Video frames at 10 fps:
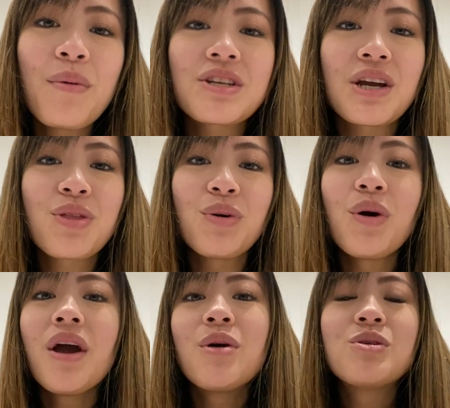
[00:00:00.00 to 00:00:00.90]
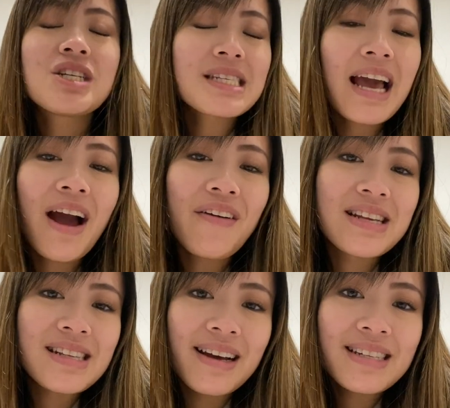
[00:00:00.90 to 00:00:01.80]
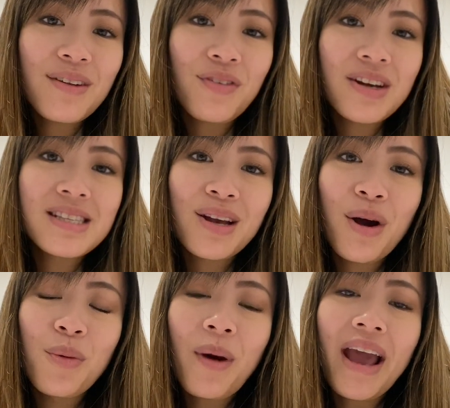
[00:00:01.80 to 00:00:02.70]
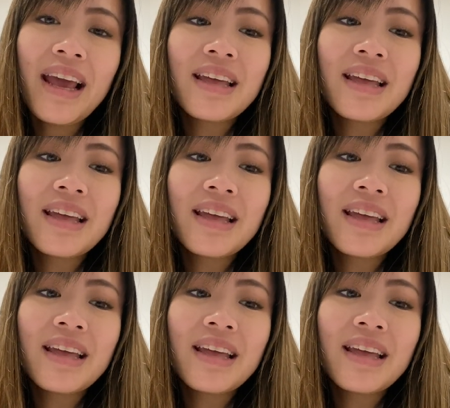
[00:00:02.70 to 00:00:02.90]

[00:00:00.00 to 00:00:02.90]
which I thought would just get her excited for us to go away,